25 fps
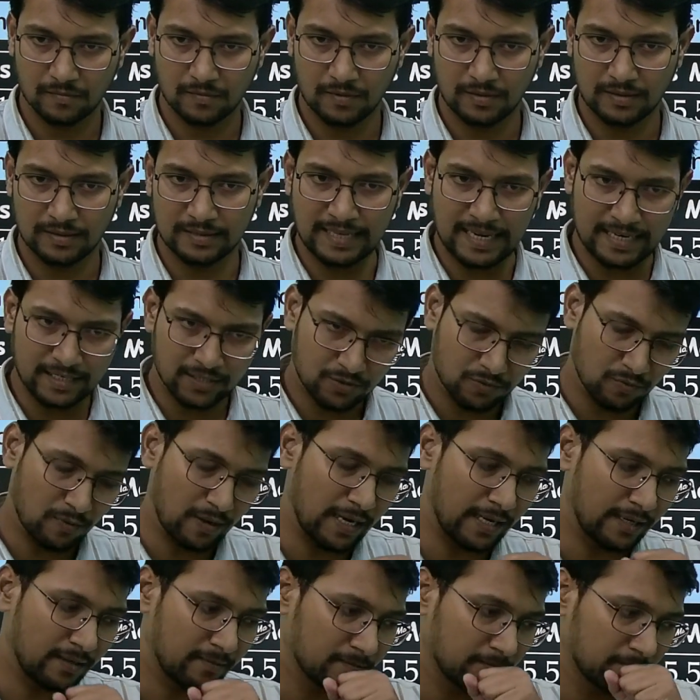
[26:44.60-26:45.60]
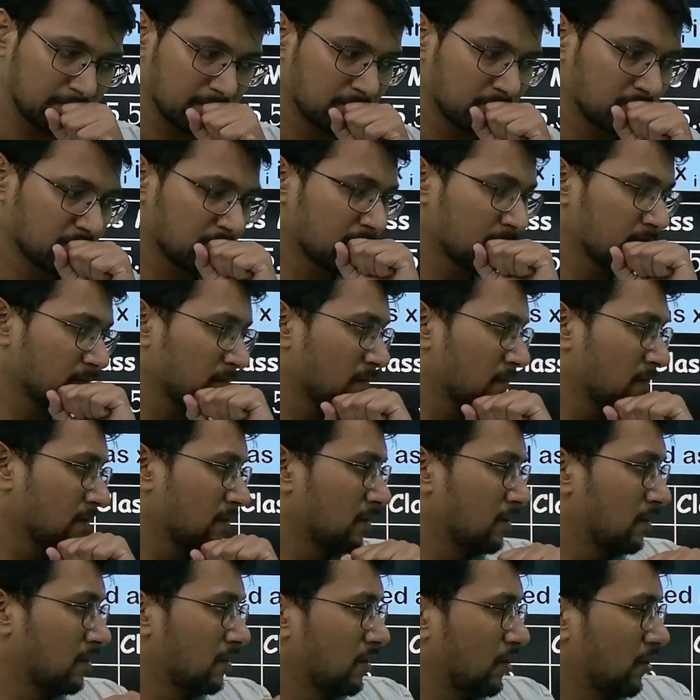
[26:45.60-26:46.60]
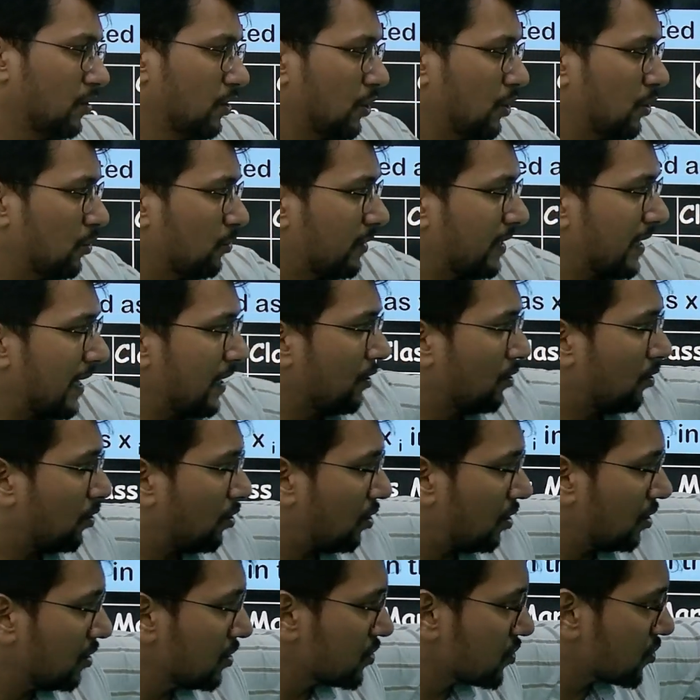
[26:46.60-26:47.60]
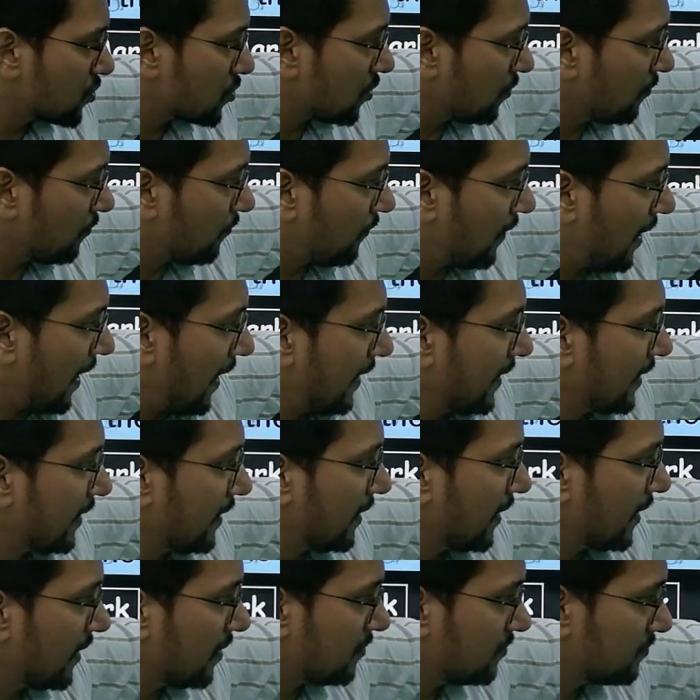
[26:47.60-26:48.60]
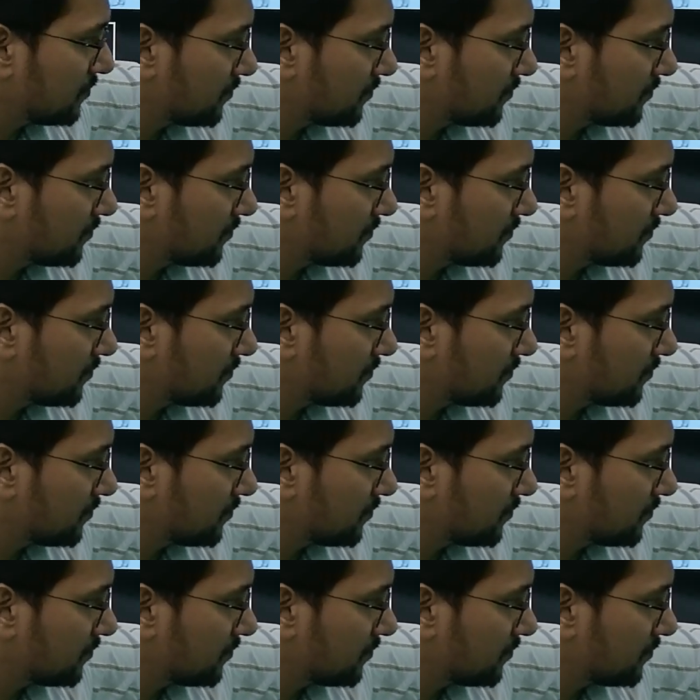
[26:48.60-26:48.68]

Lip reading: That's why you can also find the